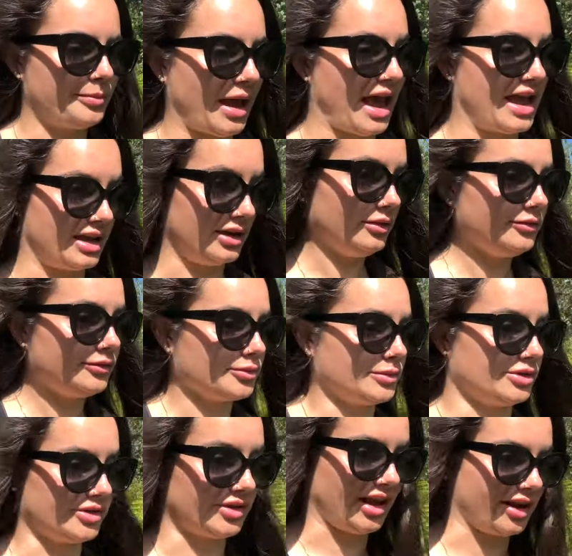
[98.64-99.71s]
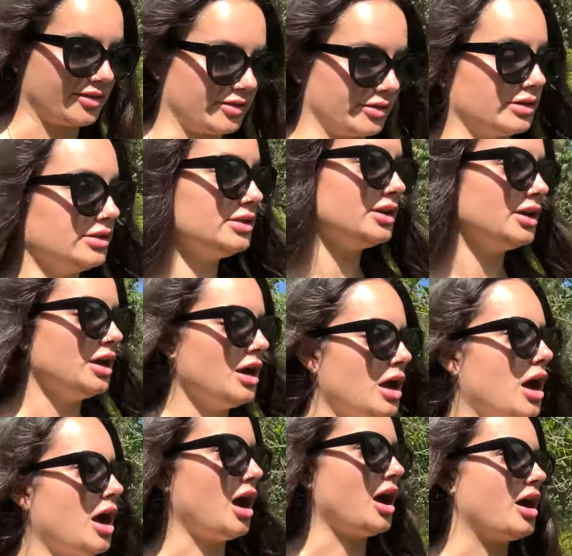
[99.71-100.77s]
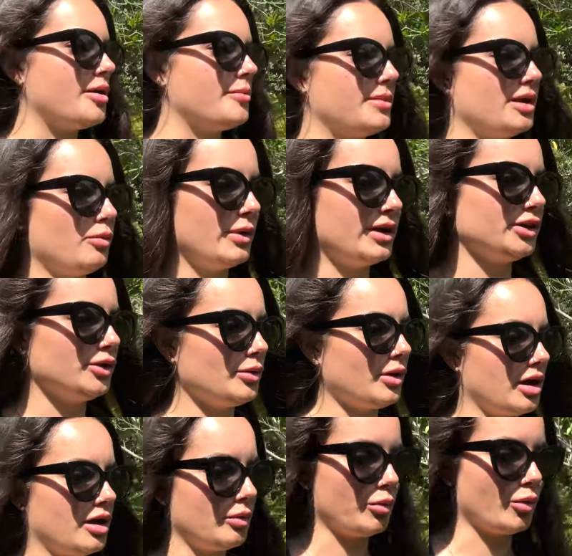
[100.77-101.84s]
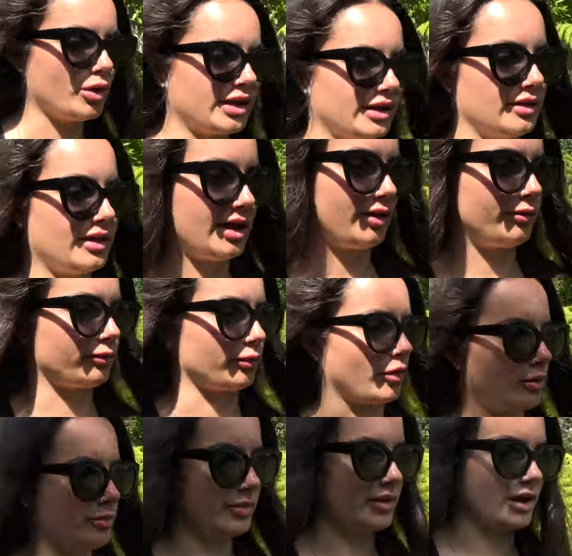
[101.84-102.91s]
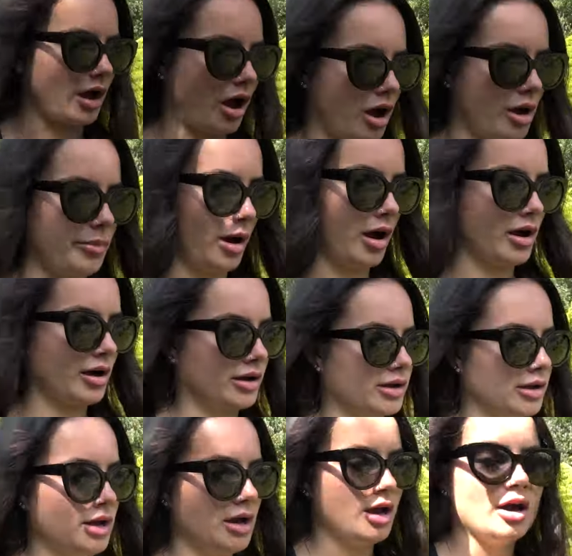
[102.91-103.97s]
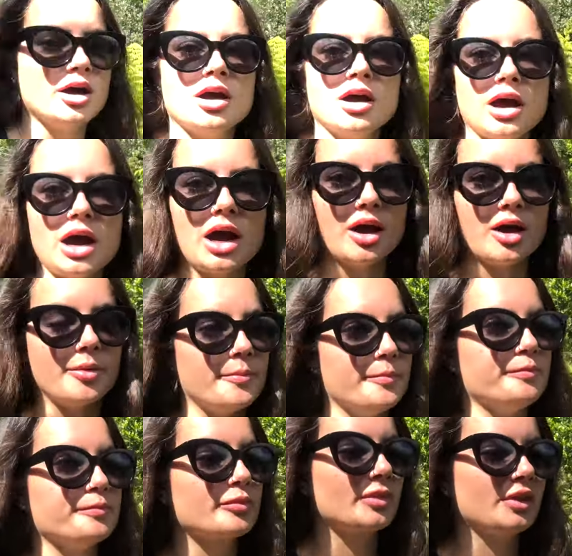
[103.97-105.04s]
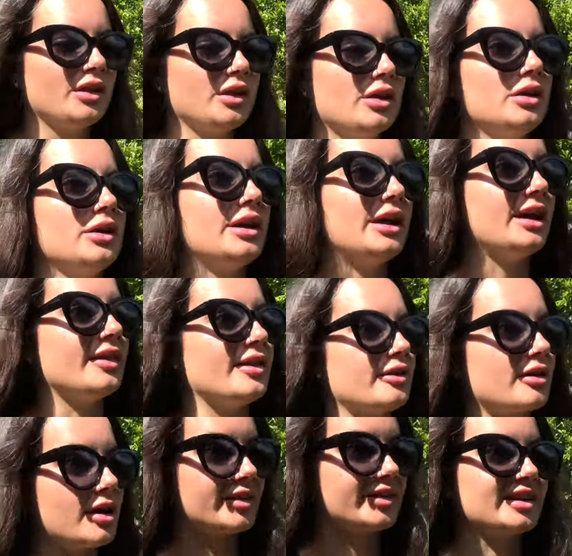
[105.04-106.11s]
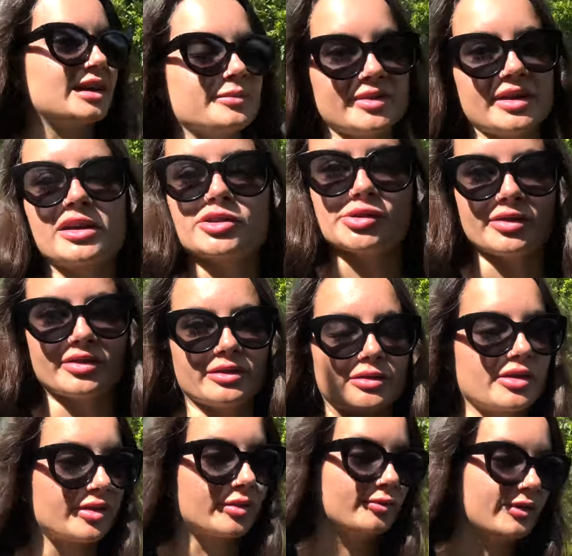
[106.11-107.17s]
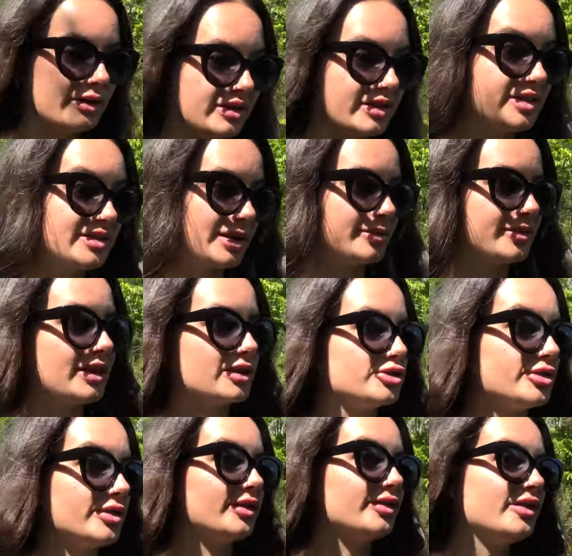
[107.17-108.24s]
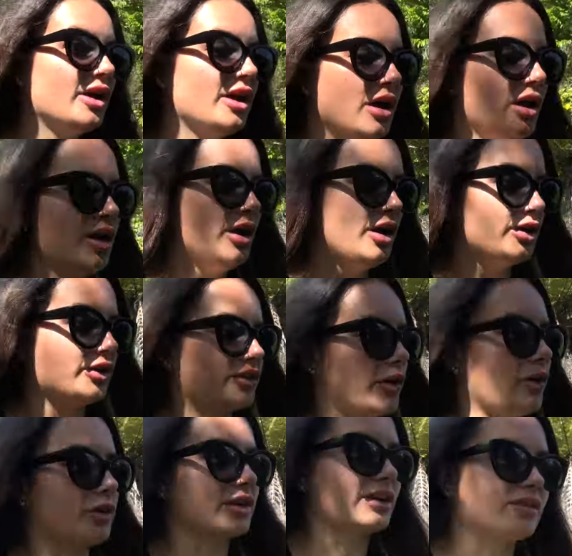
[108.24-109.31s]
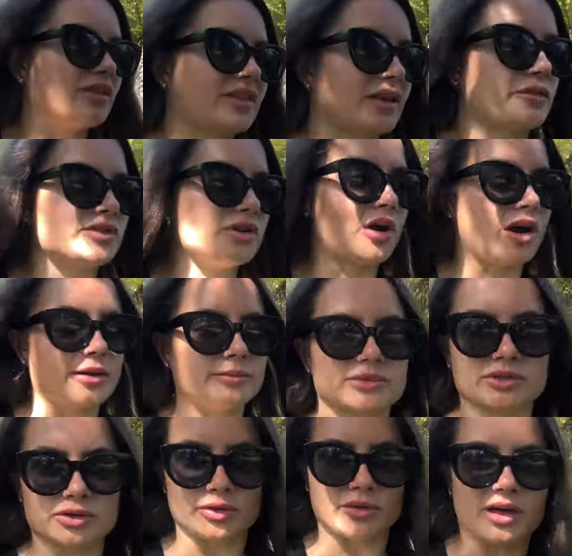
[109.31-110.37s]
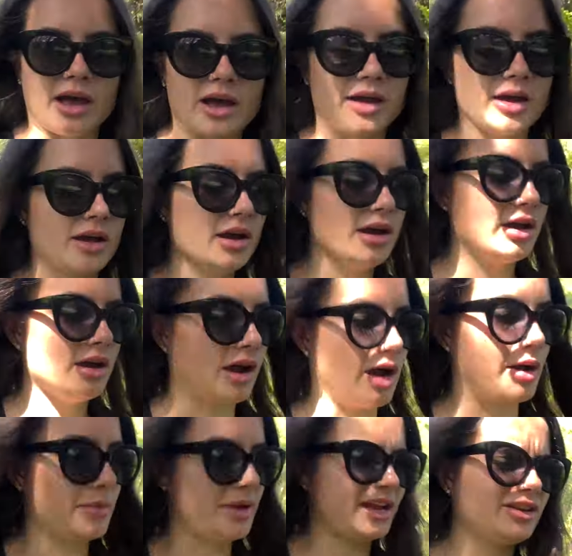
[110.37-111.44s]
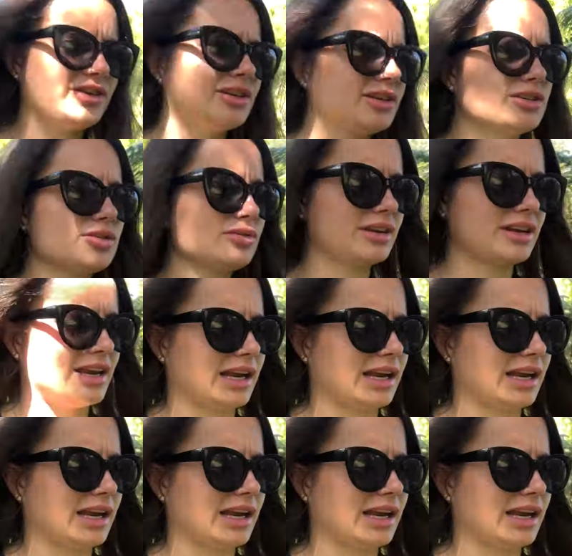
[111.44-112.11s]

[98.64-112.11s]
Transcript: paved, which is excellent. Um, when you are walking there from the car park, um, there are steep sections. There are some very steep sections. So give yourself time to do that. Um, and you can do it at